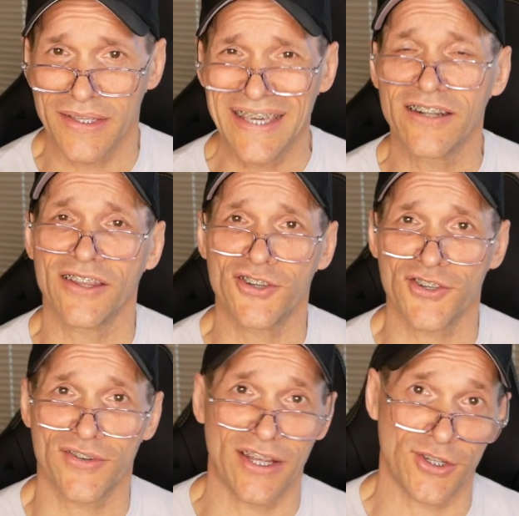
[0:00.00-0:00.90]
inhalation
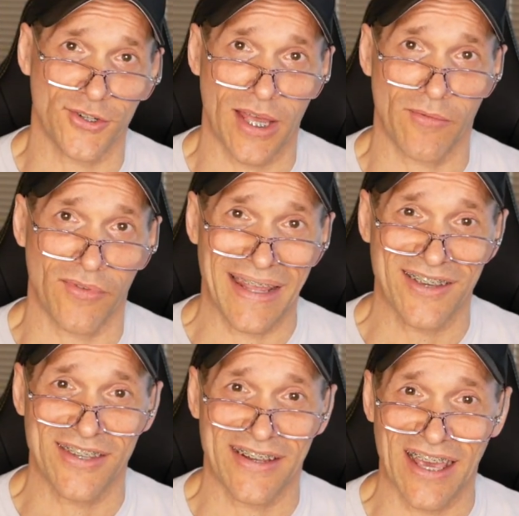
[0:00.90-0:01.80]
strategy on top of an
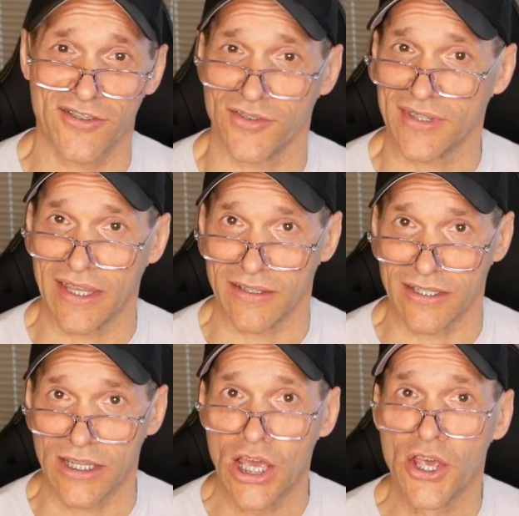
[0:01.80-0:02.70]
exhaled axial
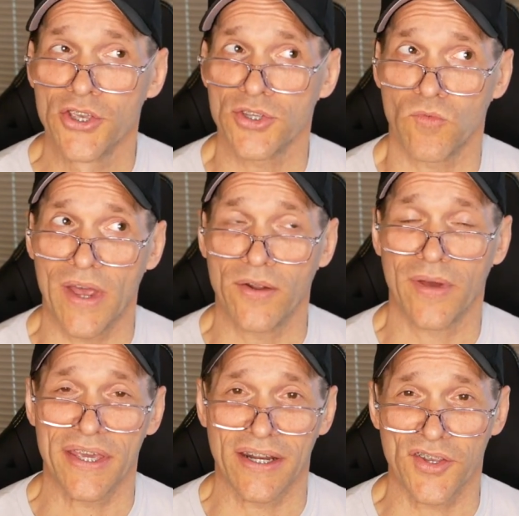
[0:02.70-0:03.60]
skeleton. So right
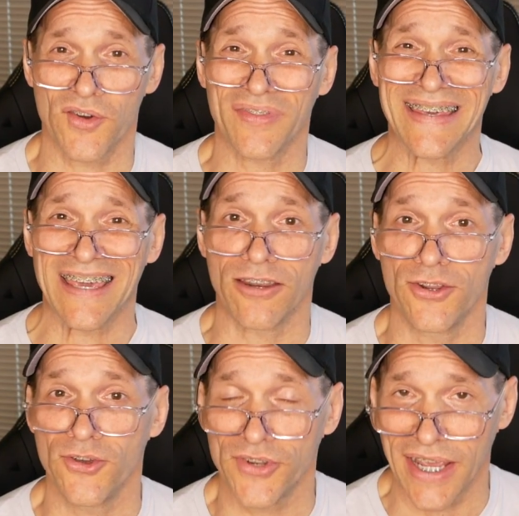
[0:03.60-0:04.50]
away, you got to start thinking
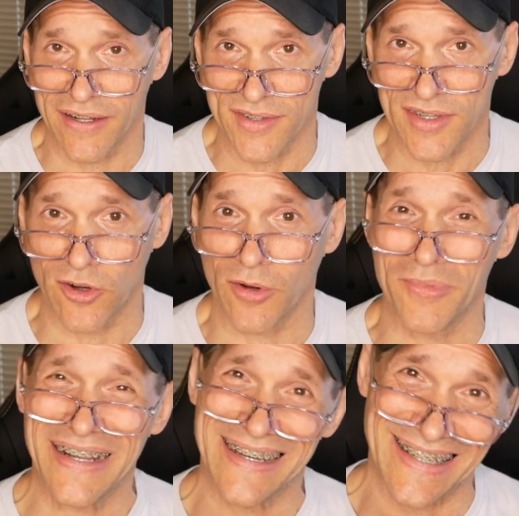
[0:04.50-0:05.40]
nutated
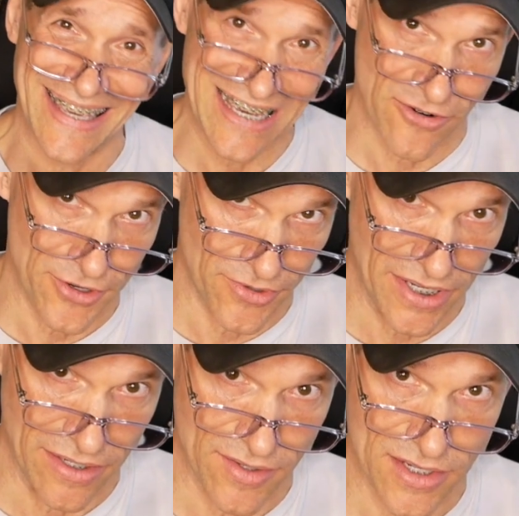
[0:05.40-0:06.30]
sacrum, not a
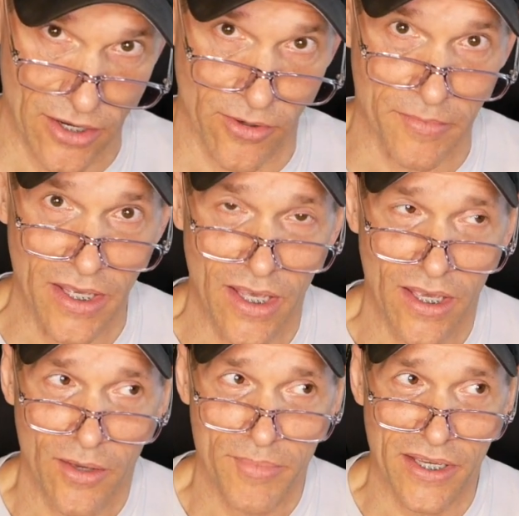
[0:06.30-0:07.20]
counter-nutated sacrum,
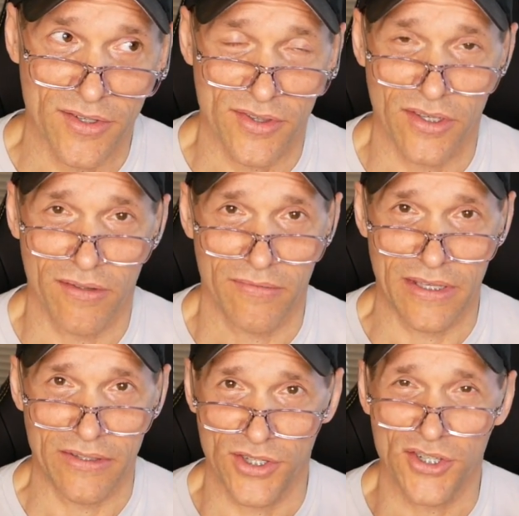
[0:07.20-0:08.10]
because
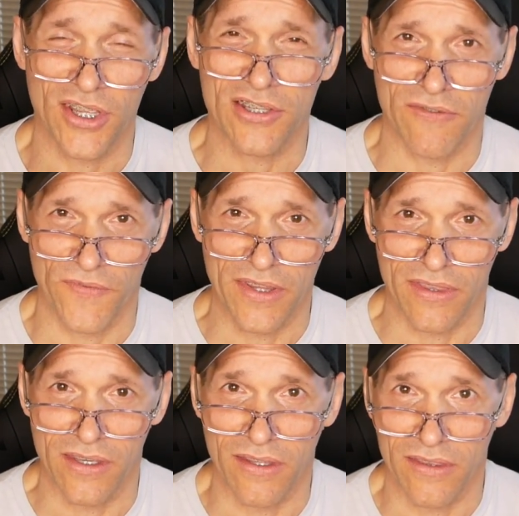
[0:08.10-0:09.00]
it just doesn't fit
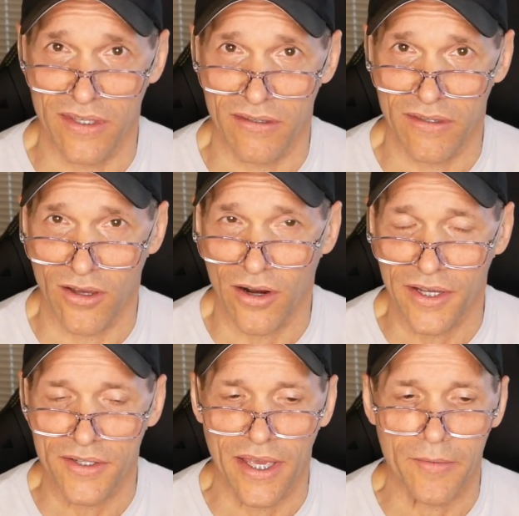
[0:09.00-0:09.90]
the
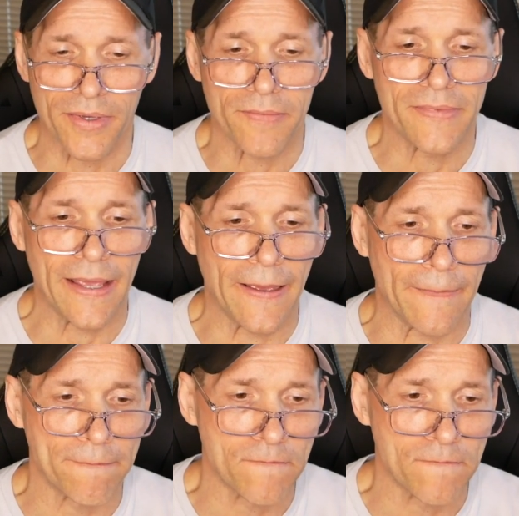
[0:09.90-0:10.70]
archetype. Now,